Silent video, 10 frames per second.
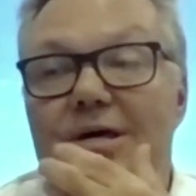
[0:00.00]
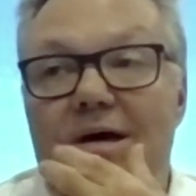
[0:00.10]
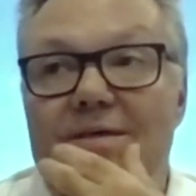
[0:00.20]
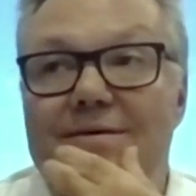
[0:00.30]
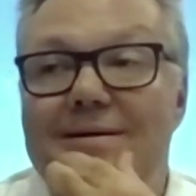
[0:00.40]
I,
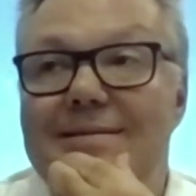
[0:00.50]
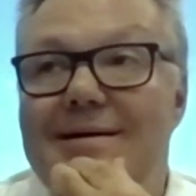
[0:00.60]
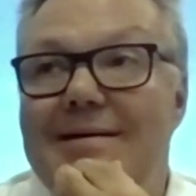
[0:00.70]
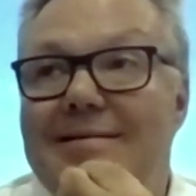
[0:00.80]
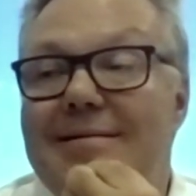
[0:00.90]
I think
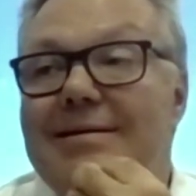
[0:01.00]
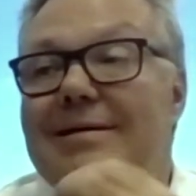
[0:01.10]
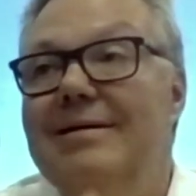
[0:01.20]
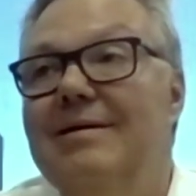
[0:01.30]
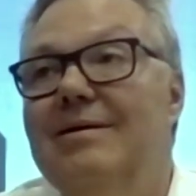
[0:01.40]
that
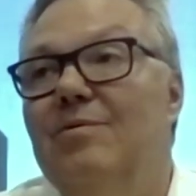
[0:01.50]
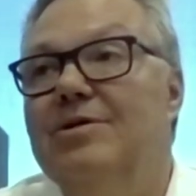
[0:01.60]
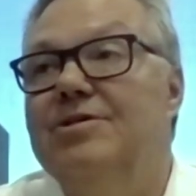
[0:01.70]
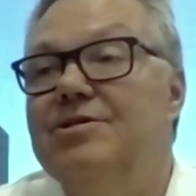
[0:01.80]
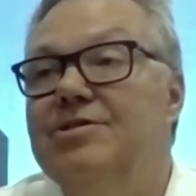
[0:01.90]
uh,
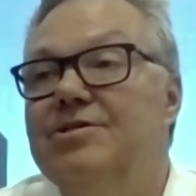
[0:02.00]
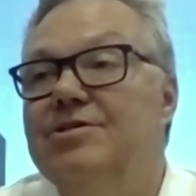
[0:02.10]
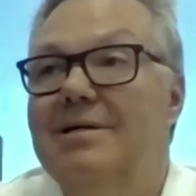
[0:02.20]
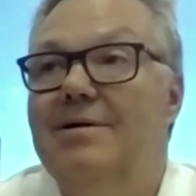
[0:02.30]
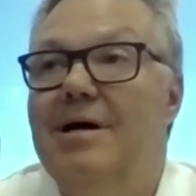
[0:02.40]
what you're
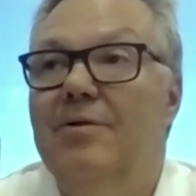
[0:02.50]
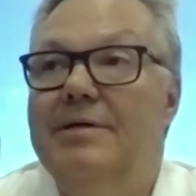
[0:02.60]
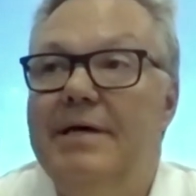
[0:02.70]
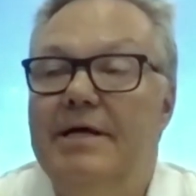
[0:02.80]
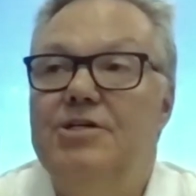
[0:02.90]
seeing around
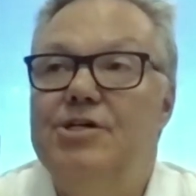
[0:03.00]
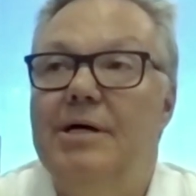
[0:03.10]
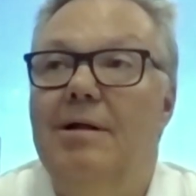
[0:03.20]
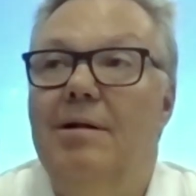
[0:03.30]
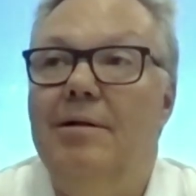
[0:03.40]
the
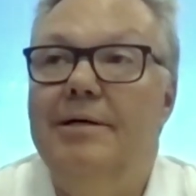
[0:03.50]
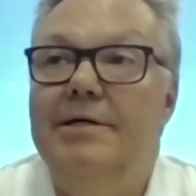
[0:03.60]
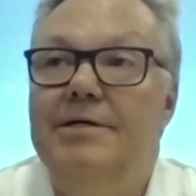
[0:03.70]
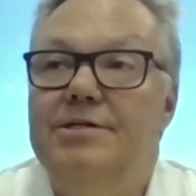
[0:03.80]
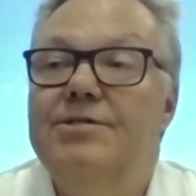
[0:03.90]
NHL
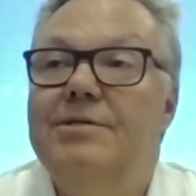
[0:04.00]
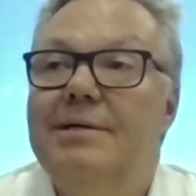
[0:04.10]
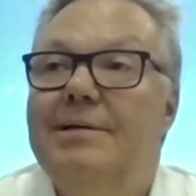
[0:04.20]
is